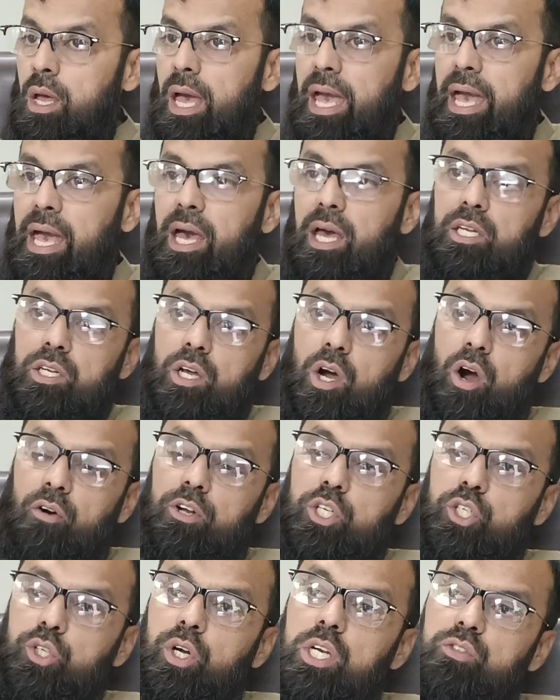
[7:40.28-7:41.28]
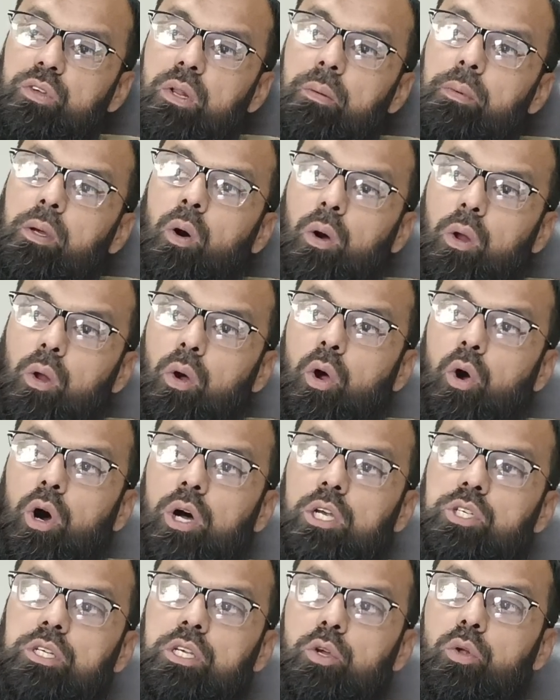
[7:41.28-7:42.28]
and our choice will be
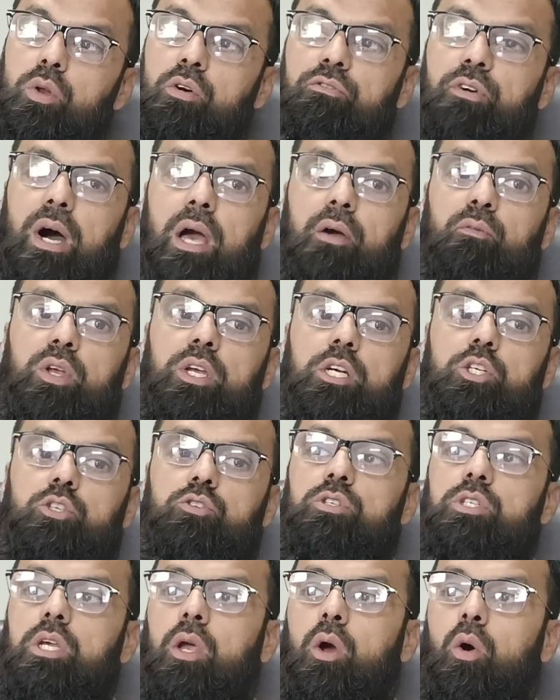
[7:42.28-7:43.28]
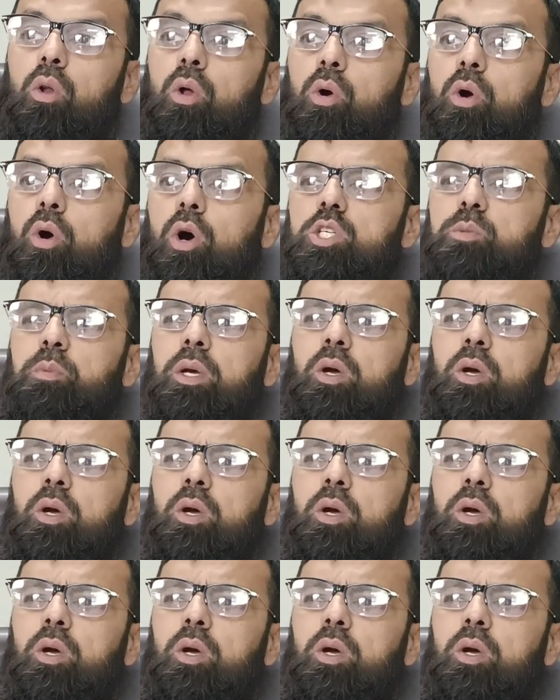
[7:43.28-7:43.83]
Holocaust. You know why we are choosing Holocaust?